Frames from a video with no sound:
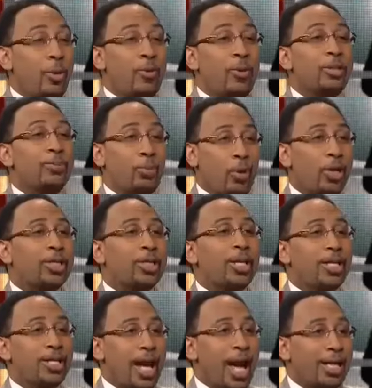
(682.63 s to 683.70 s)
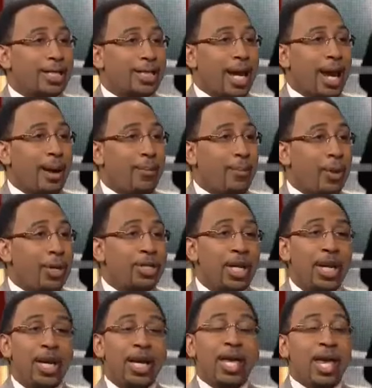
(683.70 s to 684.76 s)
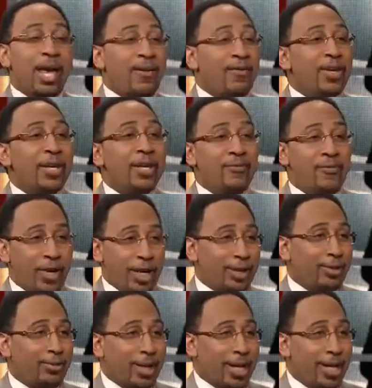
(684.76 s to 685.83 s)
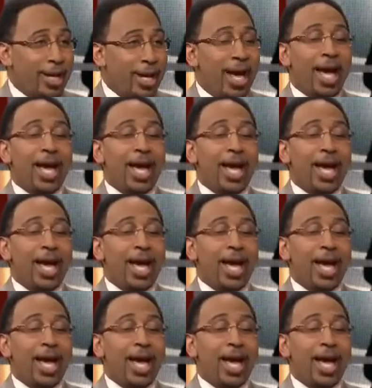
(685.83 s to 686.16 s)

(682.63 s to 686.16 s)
was brought to the Dallas Cowboys, even in victory.